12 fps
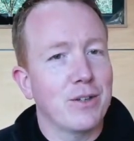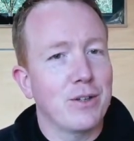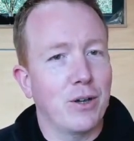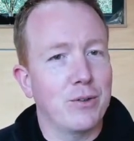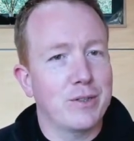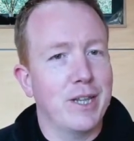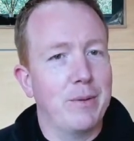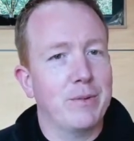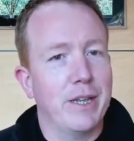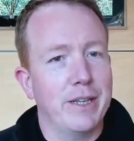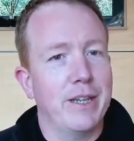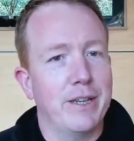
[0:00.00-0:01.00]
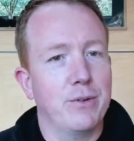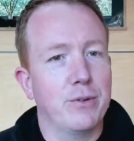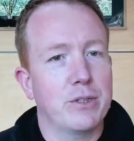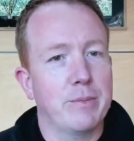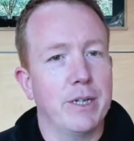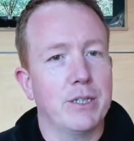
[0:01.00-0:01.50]
concept in
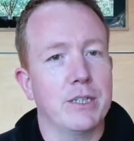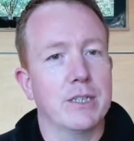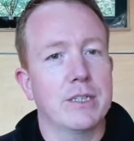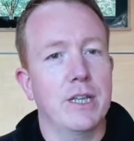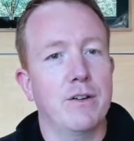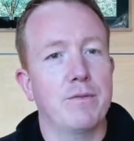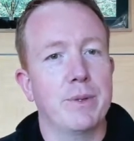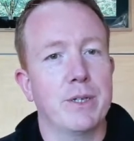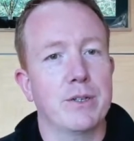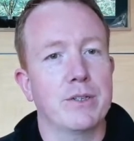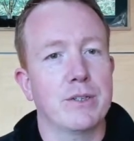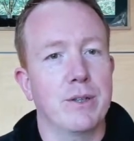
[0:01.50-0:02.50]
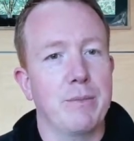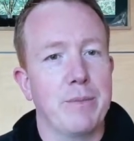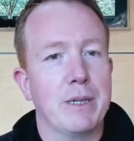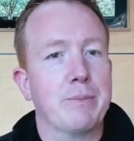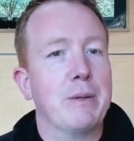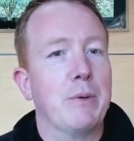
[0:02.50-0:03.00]
automation itself, because it
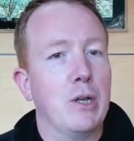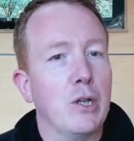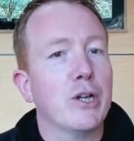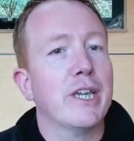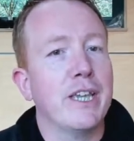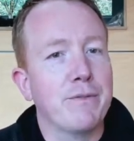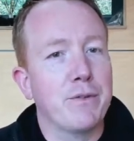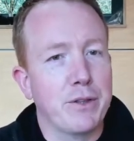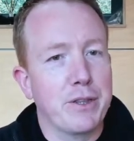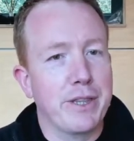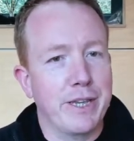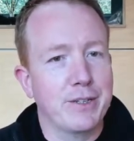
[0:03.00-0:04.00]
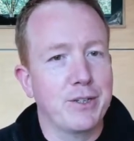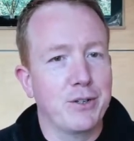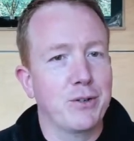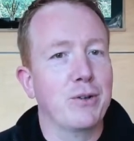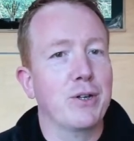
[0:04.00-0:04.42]
means people are looking for the things to do,